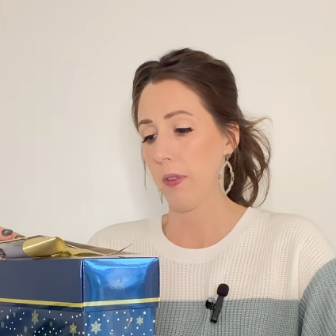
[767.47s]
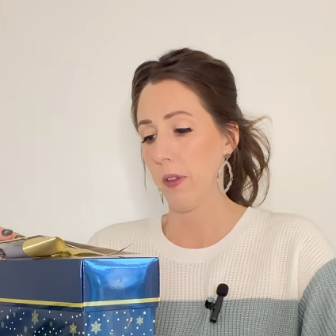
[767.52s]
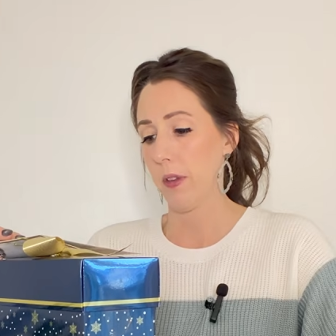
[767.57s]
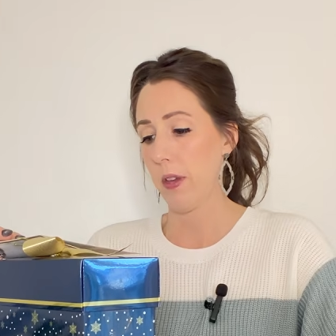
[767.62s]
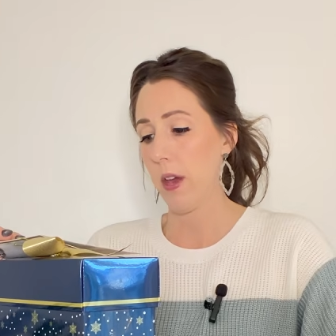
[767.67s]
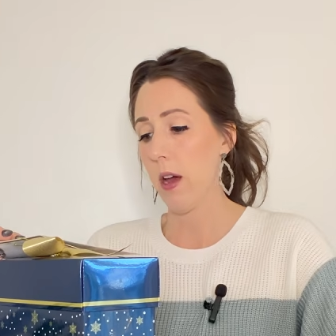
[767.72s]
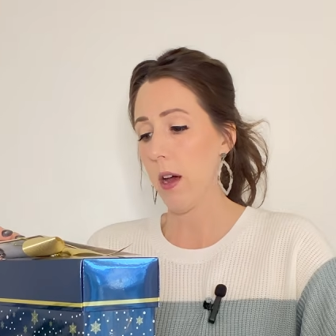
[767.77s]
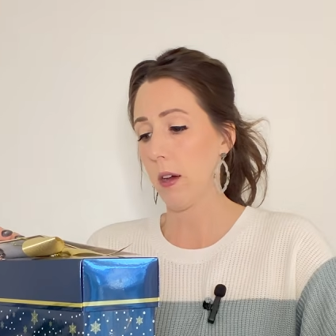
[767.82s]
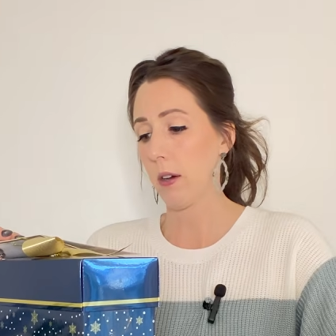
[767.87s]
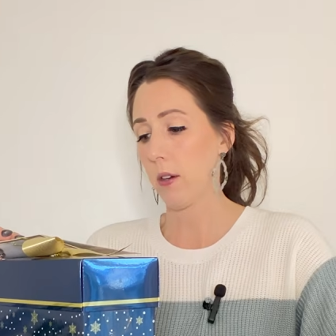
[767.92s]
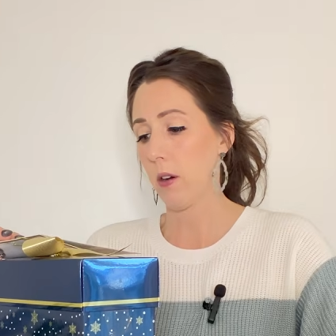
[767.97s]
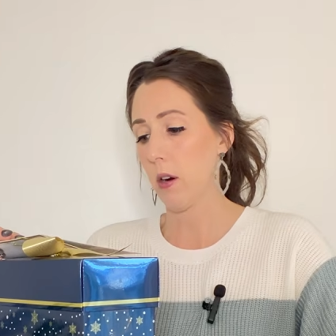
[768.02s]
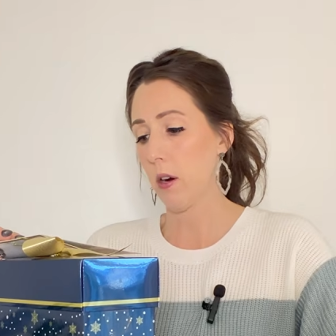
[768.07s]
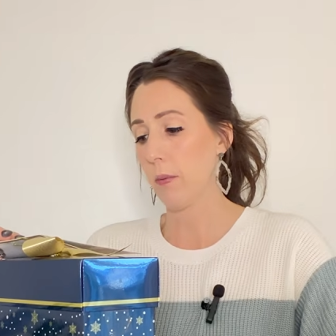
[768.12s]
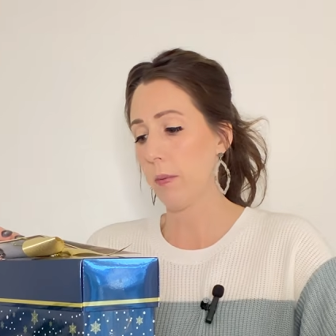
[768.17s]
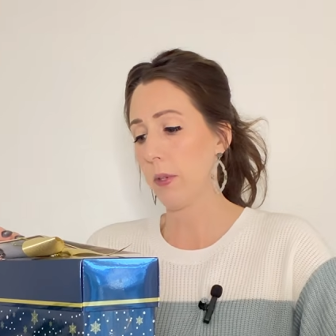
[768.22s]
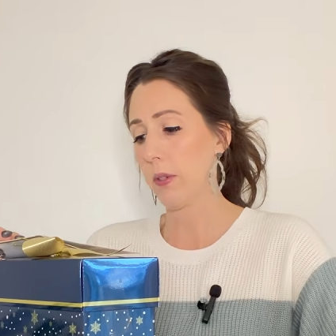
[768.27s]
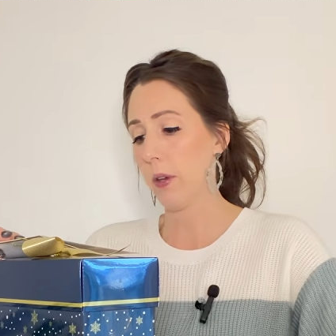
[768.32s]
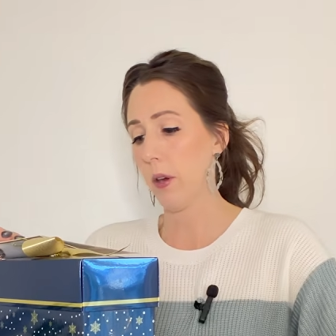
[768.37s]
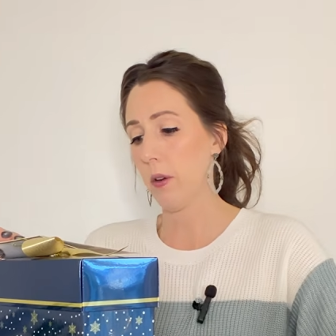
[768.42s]
Yeah,
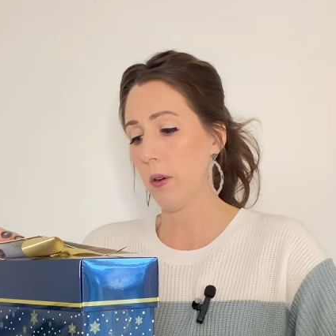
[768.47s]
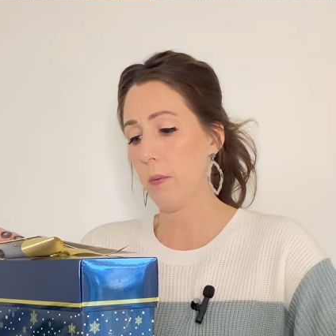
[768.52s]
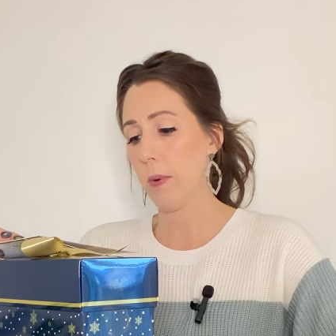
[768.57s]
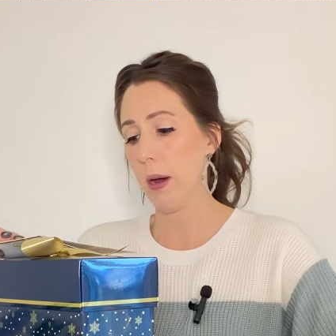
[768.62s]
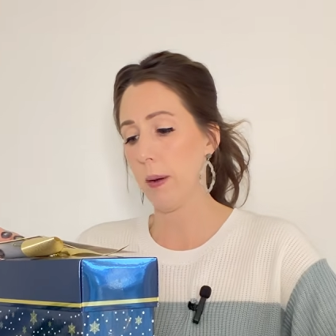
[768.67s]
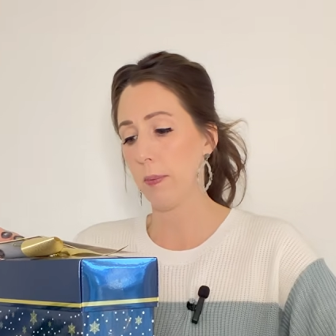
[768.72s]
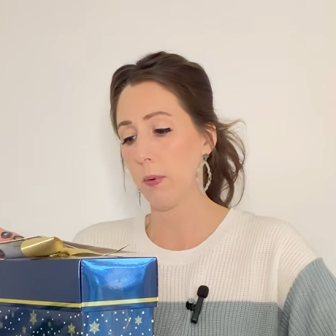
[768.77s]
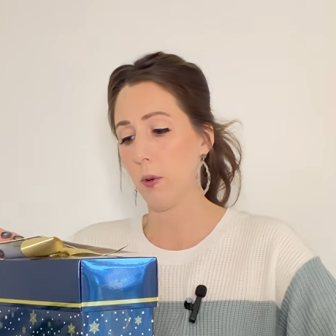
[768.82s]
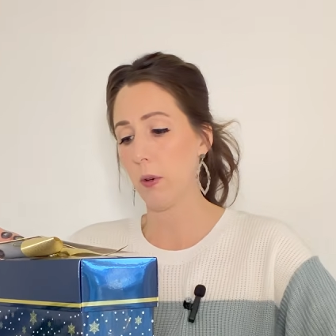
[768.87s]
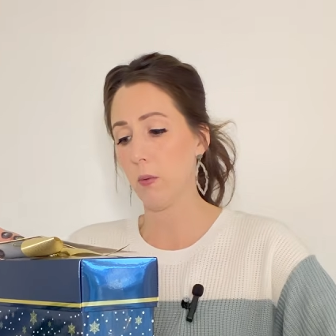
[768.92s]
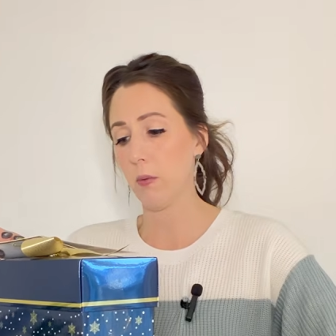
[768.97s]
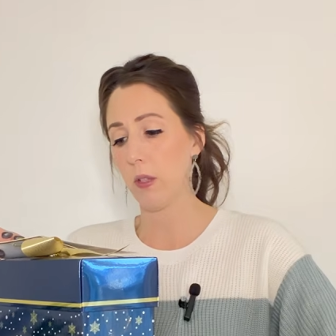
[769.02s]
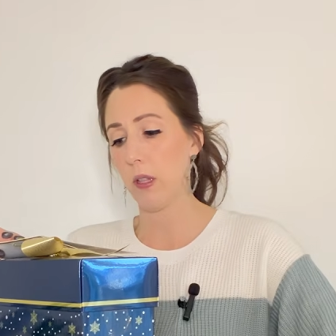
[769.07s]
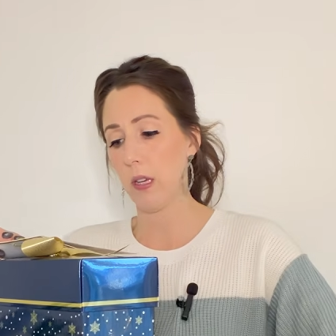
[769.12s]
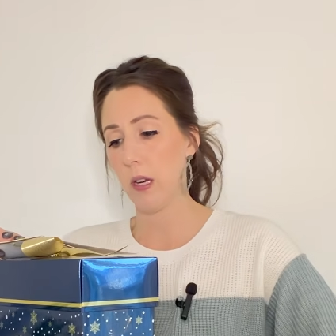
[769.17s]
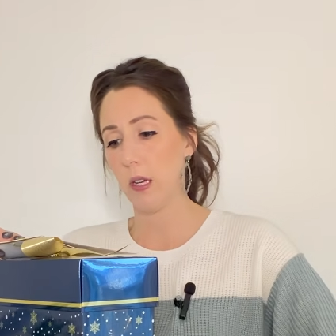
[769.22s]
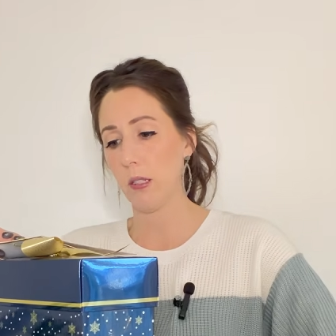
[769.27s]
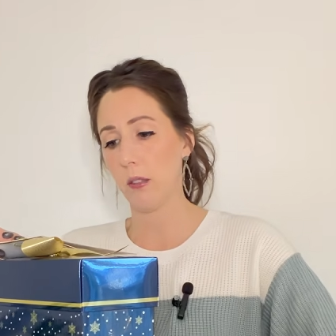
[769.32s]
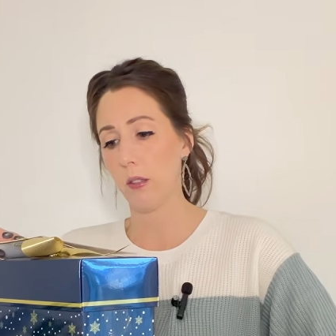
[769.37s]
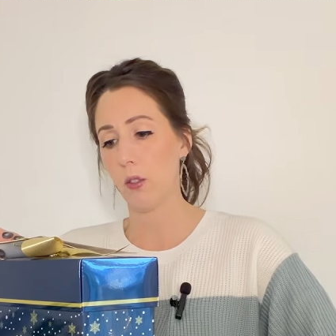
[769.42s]
caramel coated popcorn with
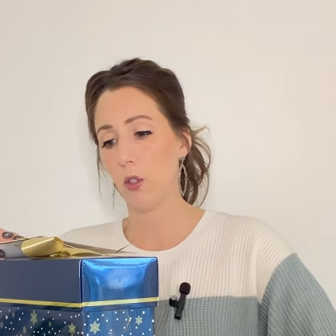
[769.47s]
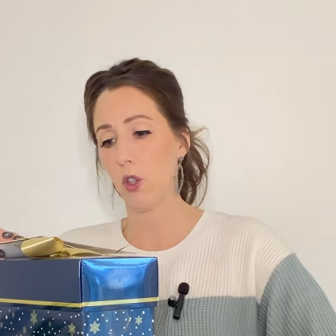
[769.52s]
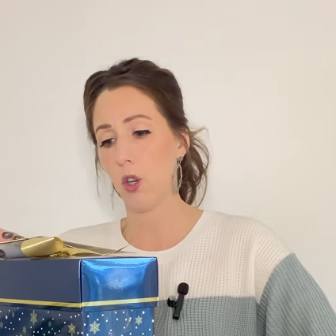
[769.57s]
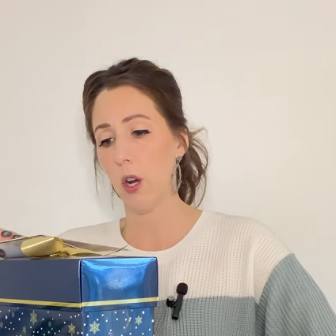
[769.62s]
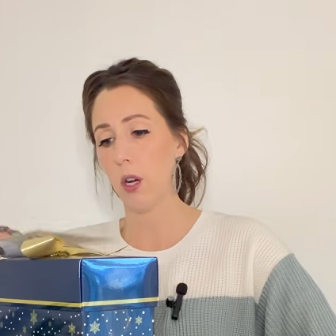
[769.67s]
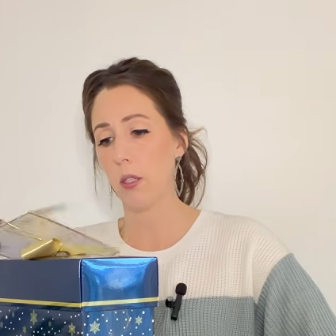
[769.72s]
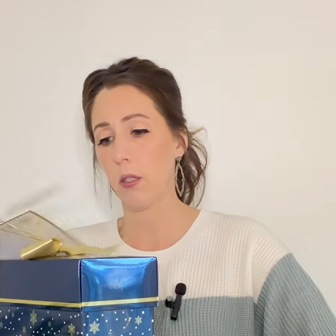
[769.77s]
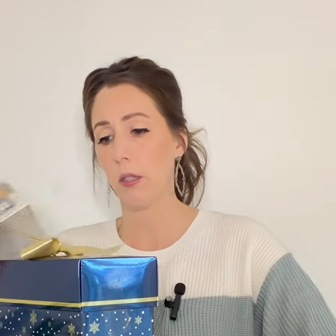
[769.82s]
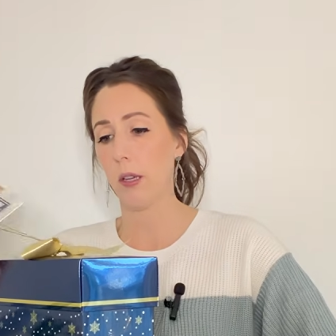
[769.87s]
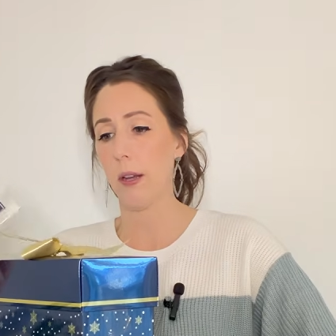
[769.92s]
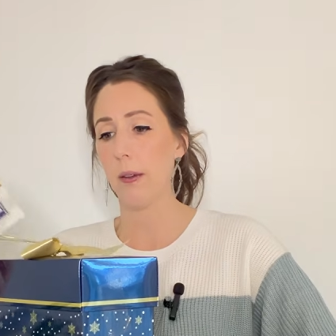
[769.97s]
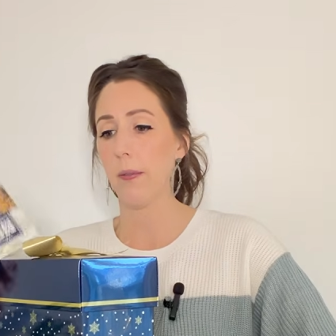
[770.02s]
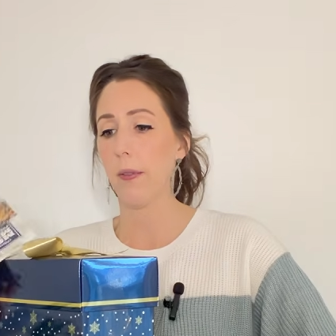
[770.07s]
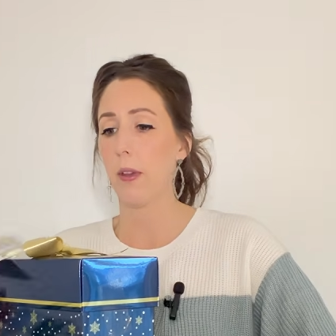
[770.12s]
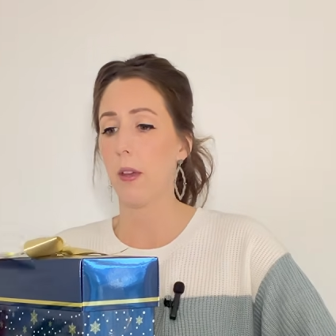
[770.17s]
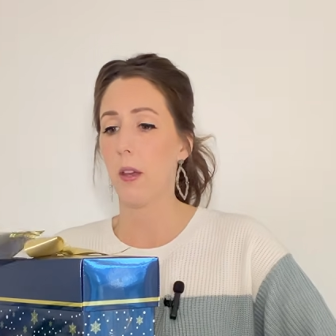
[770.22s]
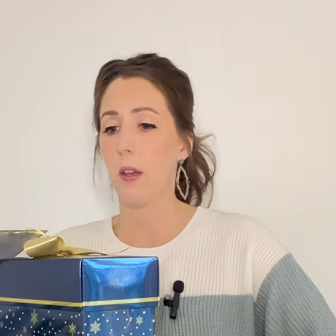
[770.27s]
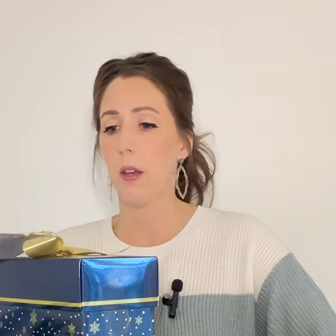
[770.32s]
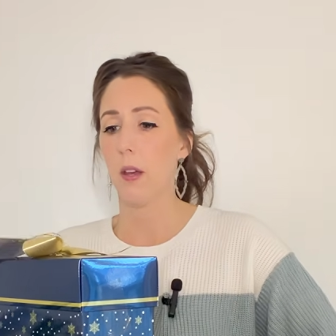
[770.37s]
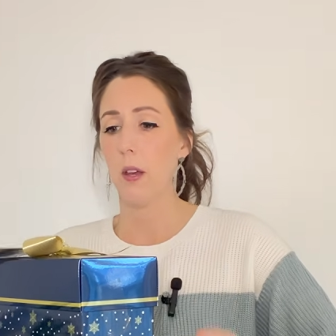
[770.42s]
nuts and chocolate.
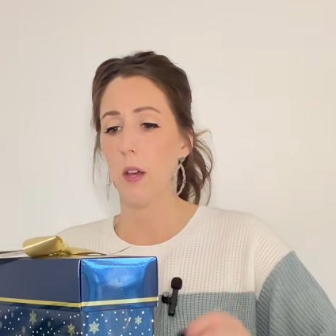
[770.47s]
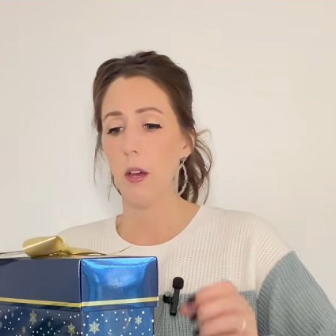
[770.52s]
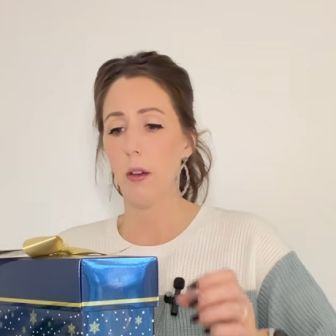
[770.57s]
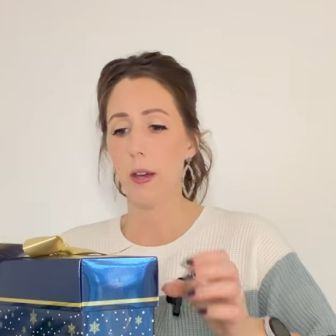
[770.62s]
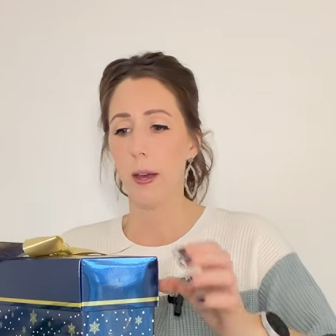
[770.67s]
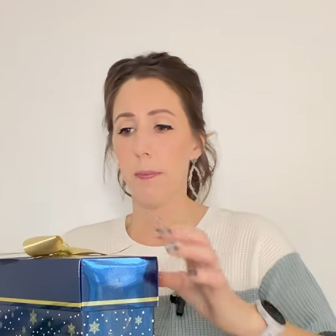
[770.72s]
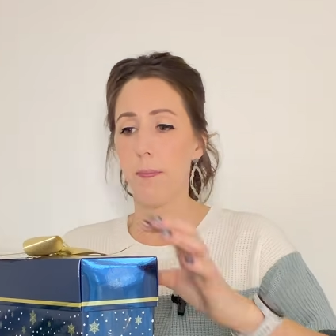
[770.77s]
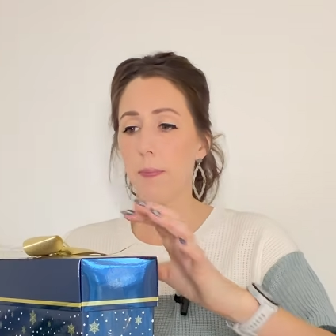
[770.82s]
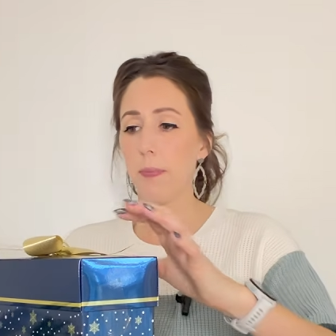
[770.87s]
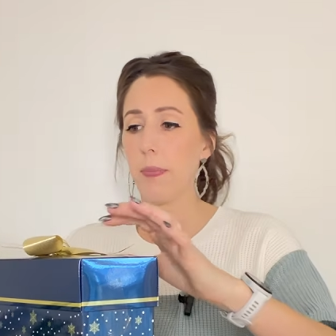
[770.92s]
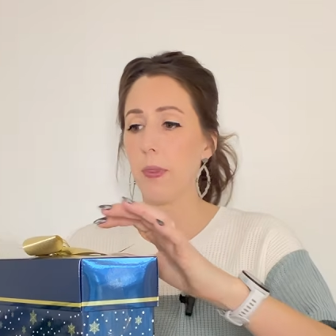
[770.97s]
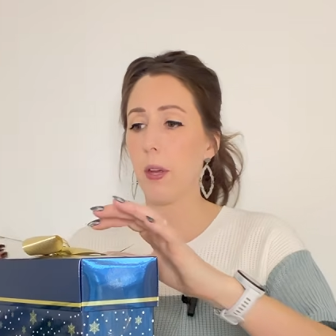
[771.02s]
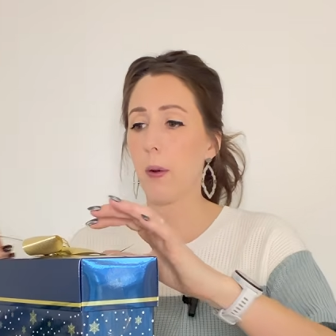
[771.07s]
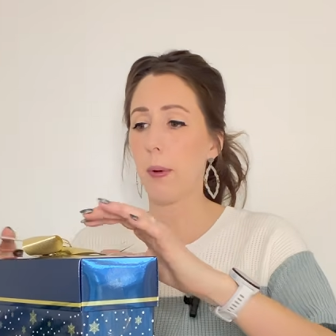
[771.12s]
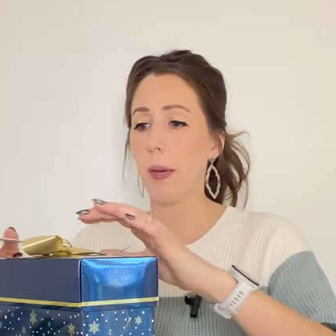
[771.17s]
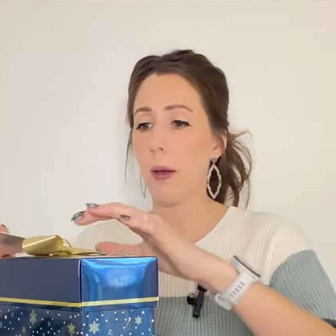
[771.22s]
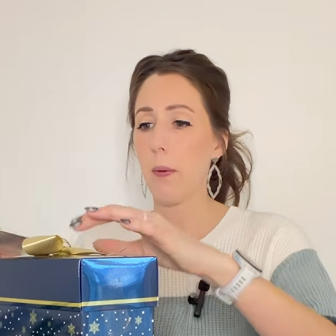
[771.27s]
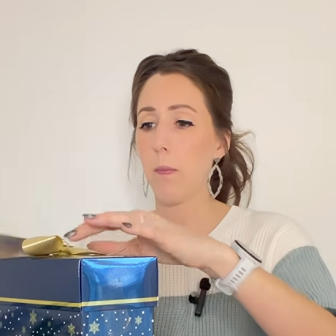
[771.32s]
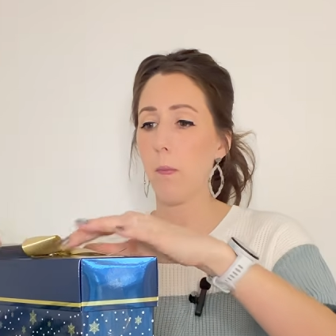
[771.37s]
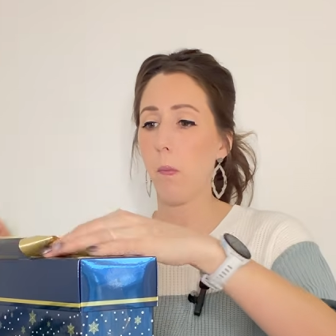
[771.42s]
Okay, here
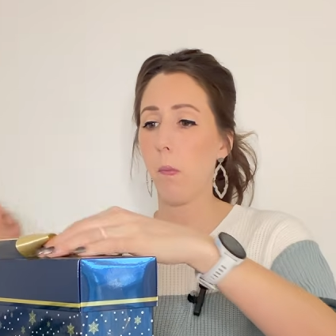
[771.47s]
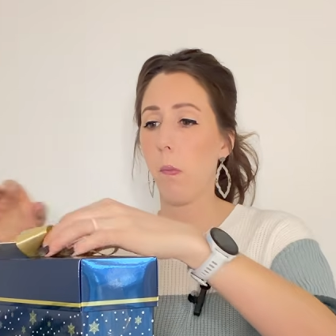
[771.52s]
we go.